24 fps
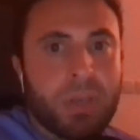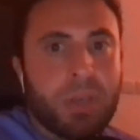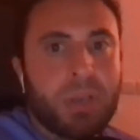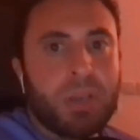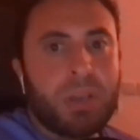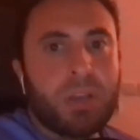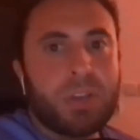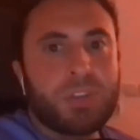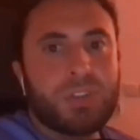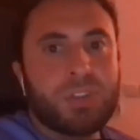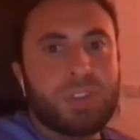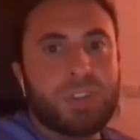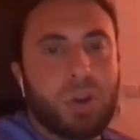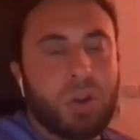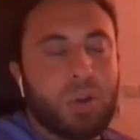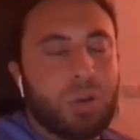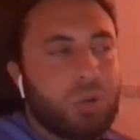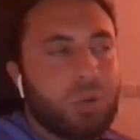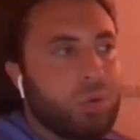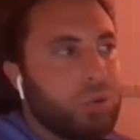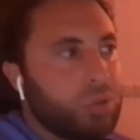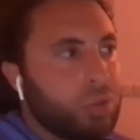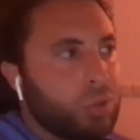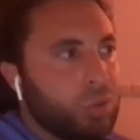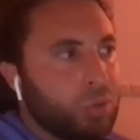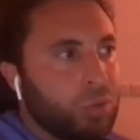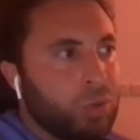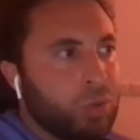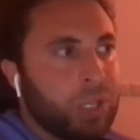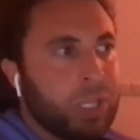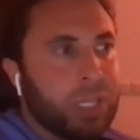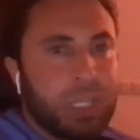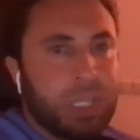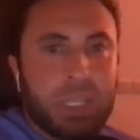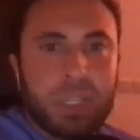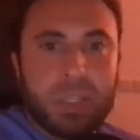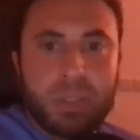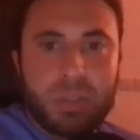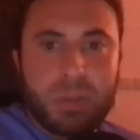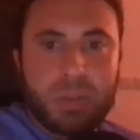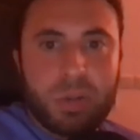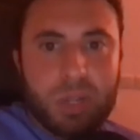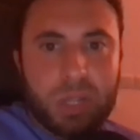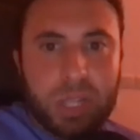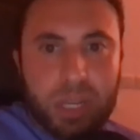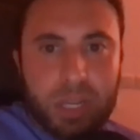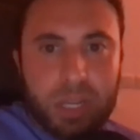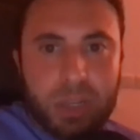So you really need to do a
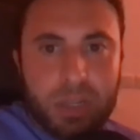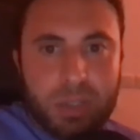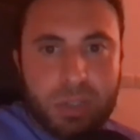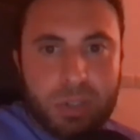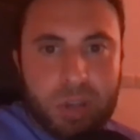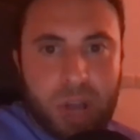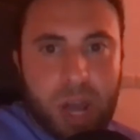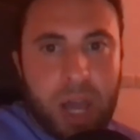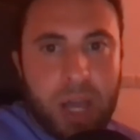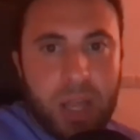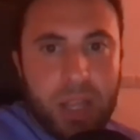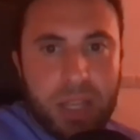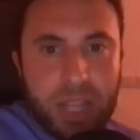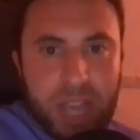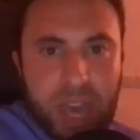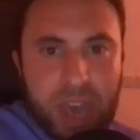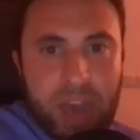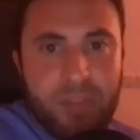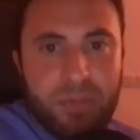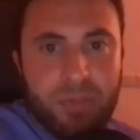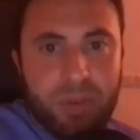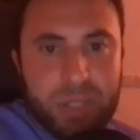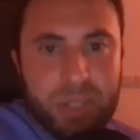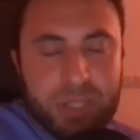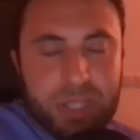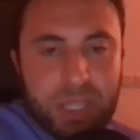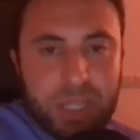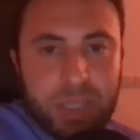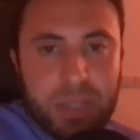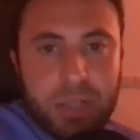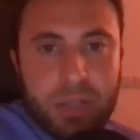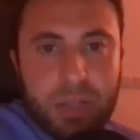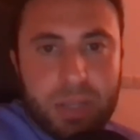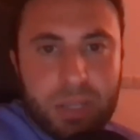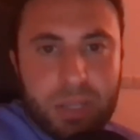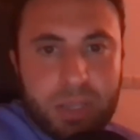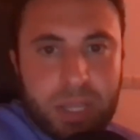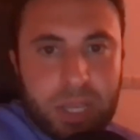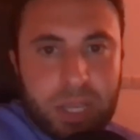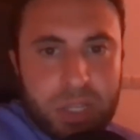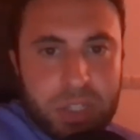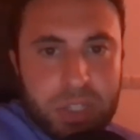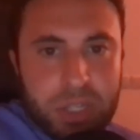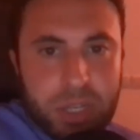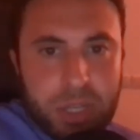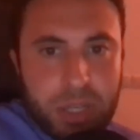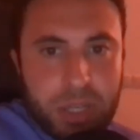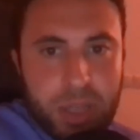clinical trial on every single
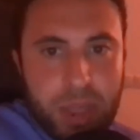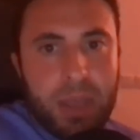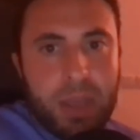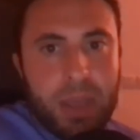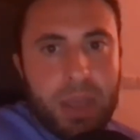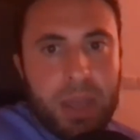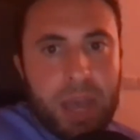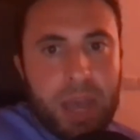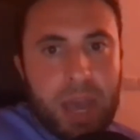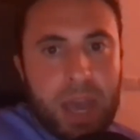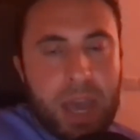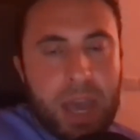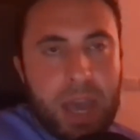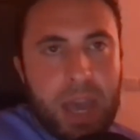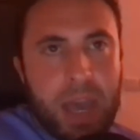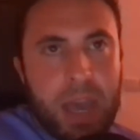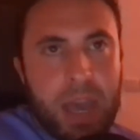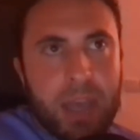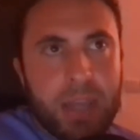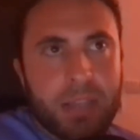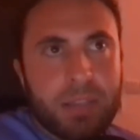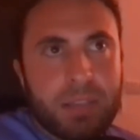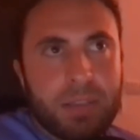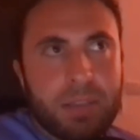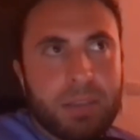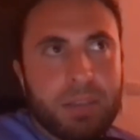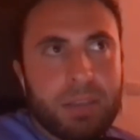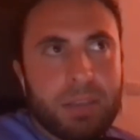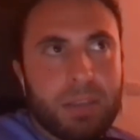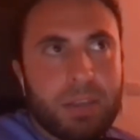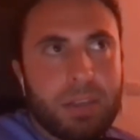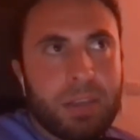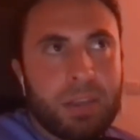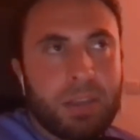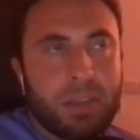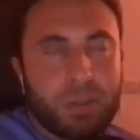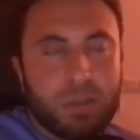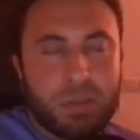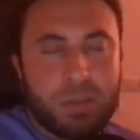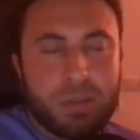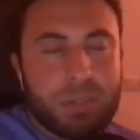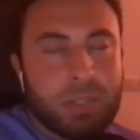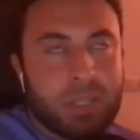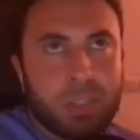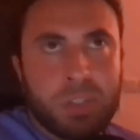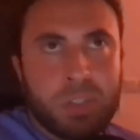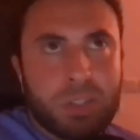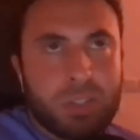condition, and
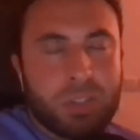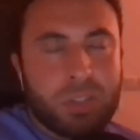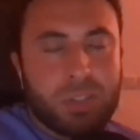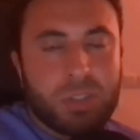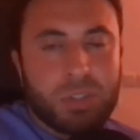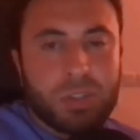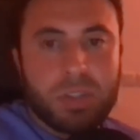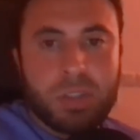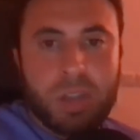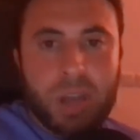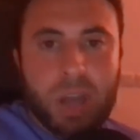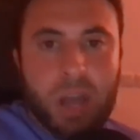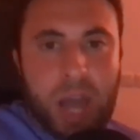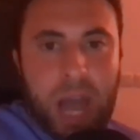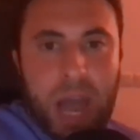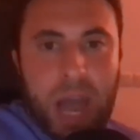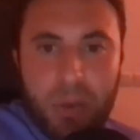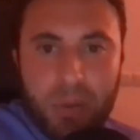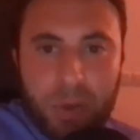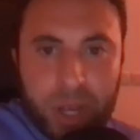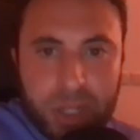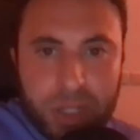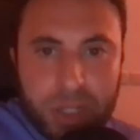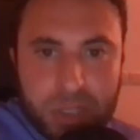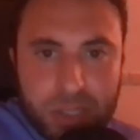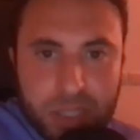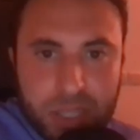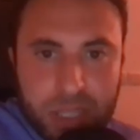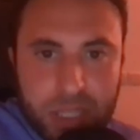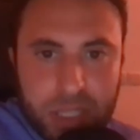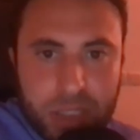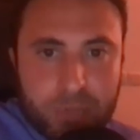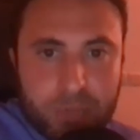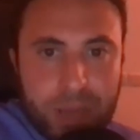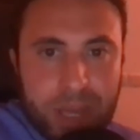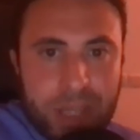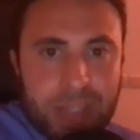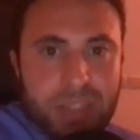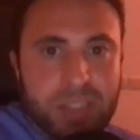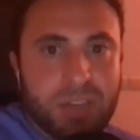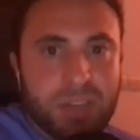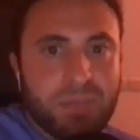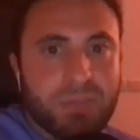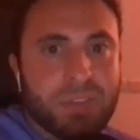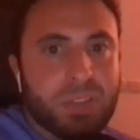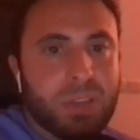it's just outrageously expensive.